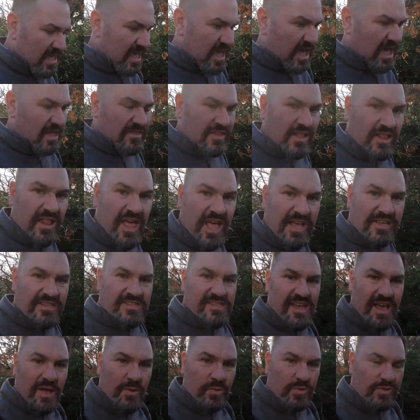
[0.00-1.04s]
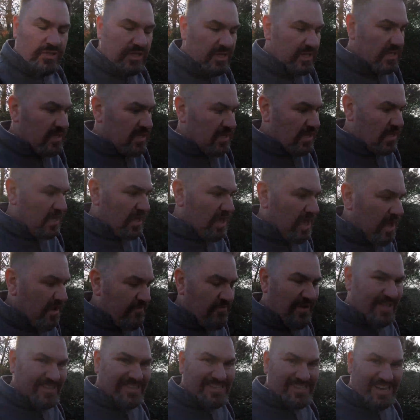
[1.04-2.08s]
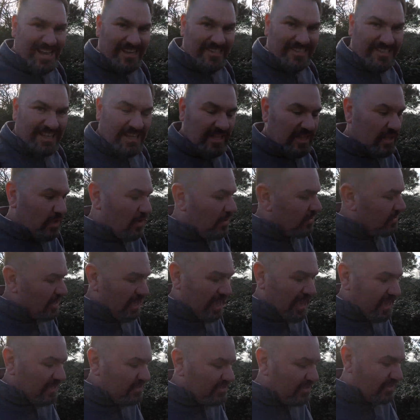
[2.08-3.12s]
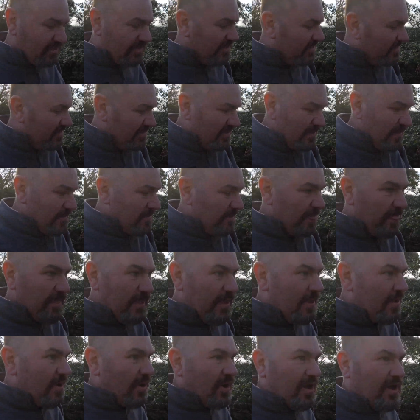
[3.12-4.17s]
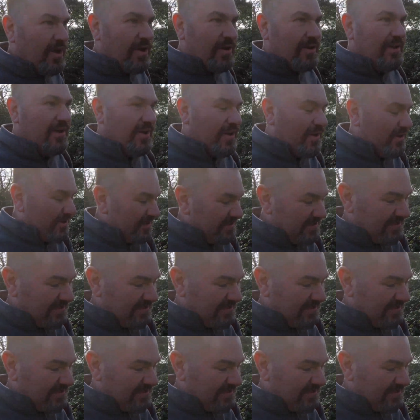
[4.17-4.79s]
And the lighthouse. Fantastic location. Oh.